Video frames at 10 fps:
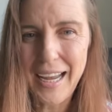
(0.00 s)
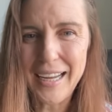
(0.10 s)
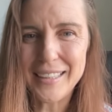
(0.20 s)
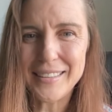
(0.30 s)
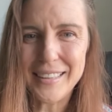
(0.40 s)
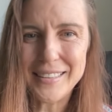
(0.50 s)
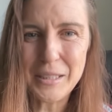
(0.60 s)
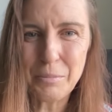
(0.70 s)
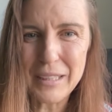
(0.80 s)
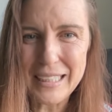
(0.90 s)
and
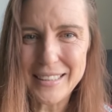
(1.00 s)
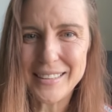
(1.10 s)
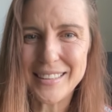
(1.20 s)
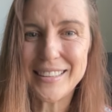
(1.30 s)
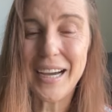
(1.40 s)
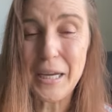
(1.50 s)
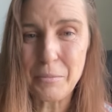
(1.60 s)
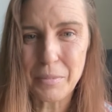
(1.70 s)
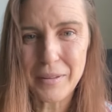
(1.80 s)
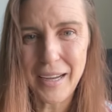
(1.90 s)
deeply into type.